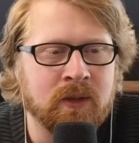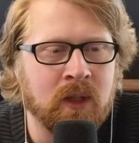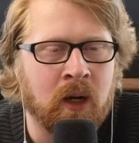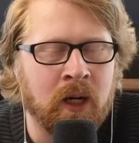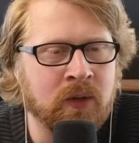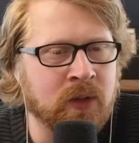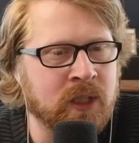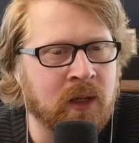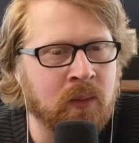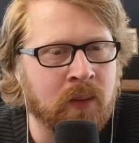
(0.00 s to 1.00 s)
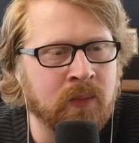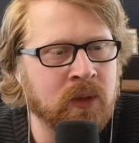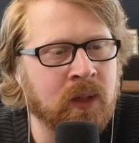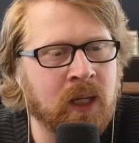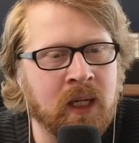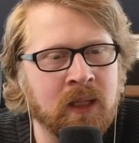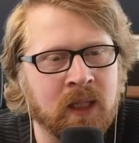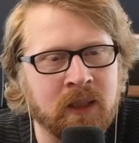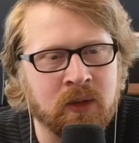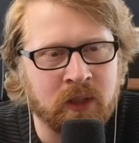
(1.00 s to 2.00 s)
are interested in what I'm doing, and
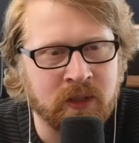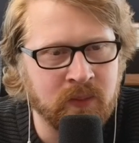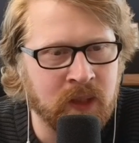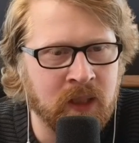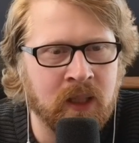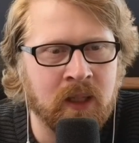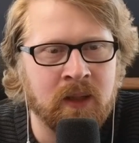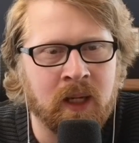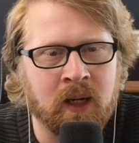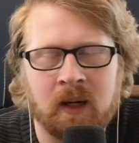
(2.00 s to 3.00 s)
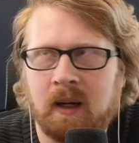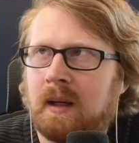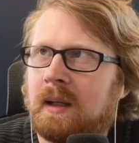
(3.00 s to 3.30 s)
like they trust me, and they're